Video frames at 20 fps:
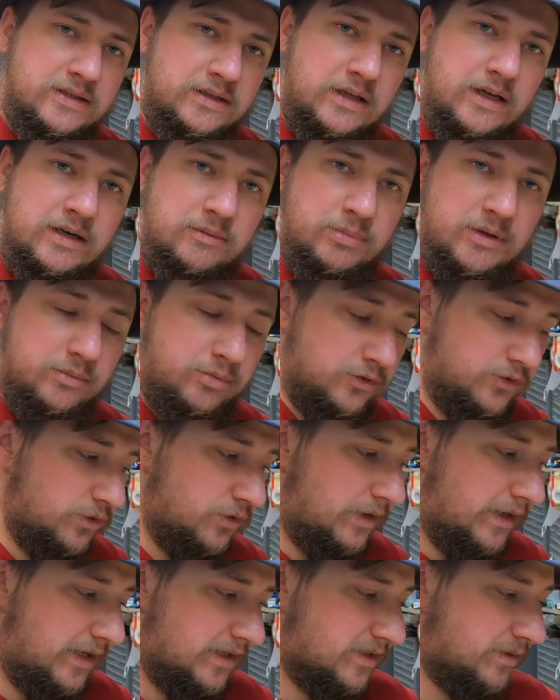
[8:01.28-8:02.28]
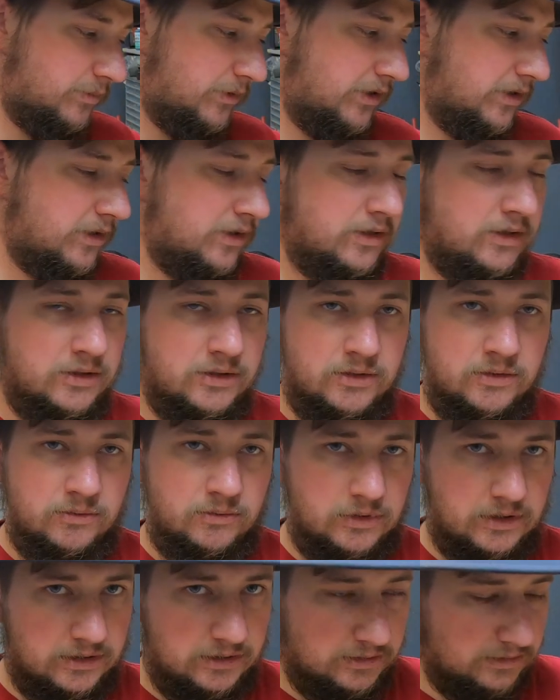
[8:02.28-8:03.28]
A lot of people do ask me,
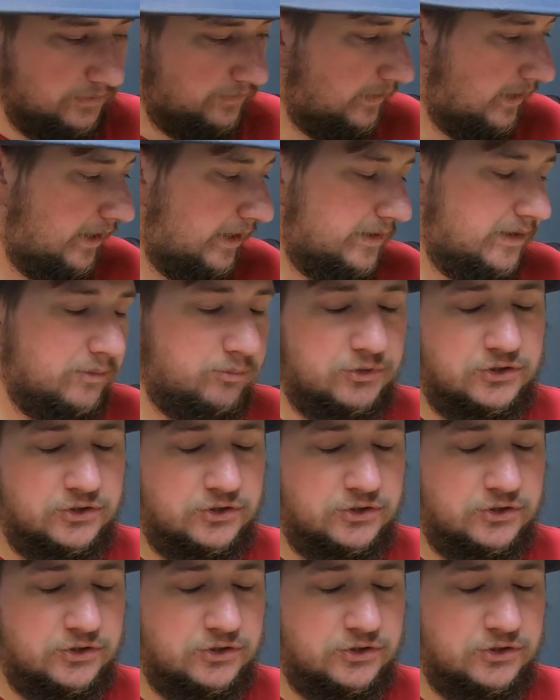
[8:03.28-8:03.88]
well, if I had that